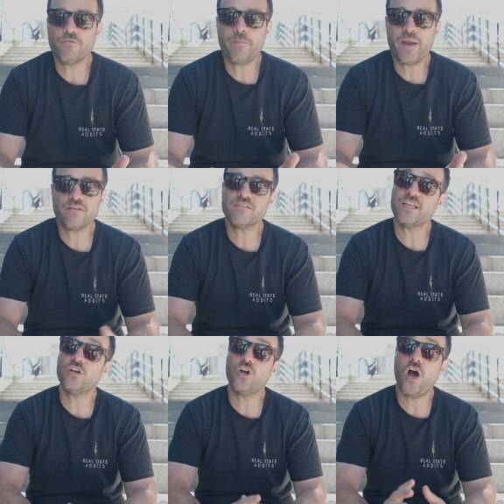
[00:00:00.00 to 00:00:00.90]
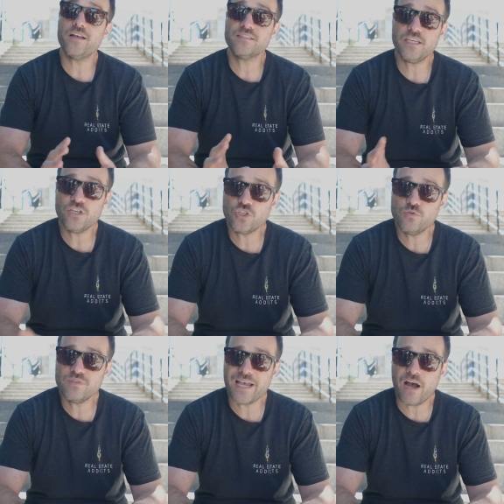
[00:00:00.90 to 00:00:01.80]
repairs that could cause
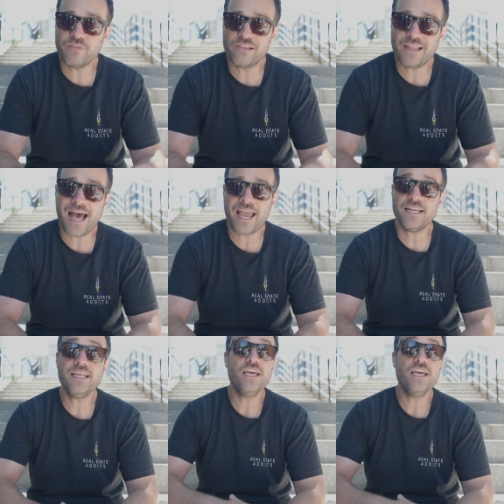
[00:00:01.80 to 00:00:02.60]
issues down the line,